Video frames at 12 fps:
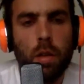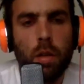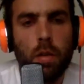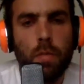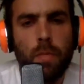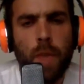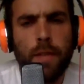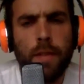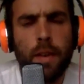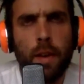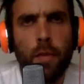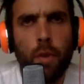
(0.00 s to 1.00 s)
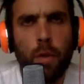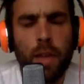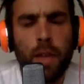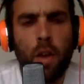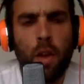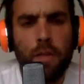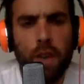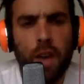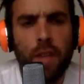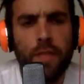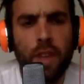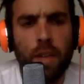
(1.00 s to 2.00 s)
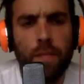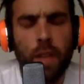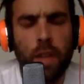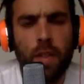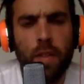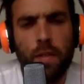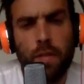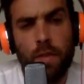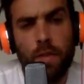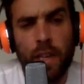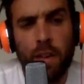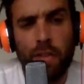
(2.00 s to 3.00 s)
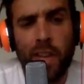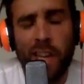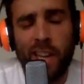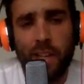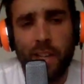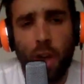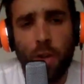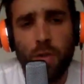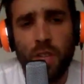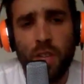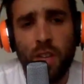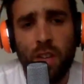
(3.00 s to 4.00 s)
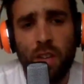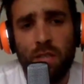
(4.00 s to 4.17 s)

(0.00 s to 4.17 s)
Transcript: Mate, what about life after? Are you thinking of getting into coaching?